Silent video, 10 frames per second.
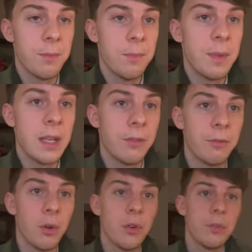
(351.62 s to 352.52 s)
Being
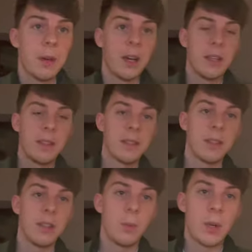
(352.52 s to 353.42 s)
fourth behind
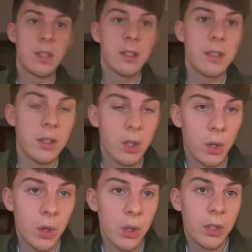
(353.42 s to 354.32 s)
West
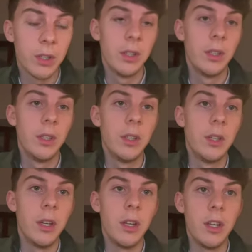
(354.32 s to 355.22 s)
Cork,
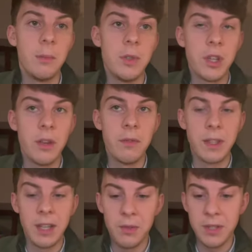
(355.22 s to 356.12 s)
who's going for the
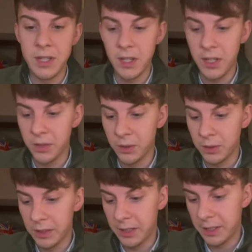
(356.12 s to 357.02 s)
county hurdle,
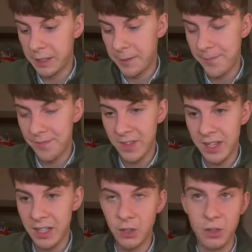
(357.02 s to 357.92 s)

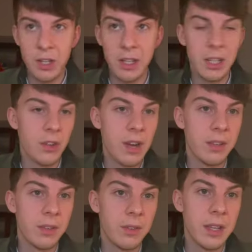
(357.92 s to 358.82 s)
in a
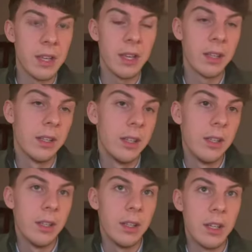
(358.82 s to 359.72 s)
grade three here.
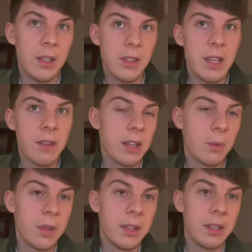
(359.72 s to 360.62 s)
So definitely
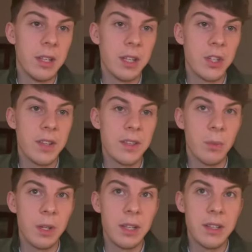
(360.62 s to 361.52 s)
within a chance of
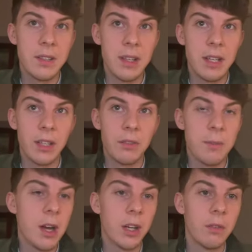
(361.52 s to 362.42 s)
winning this thing off a
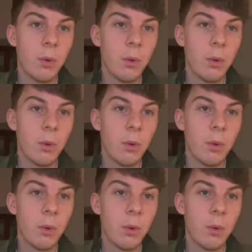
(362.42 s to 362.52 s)
mark of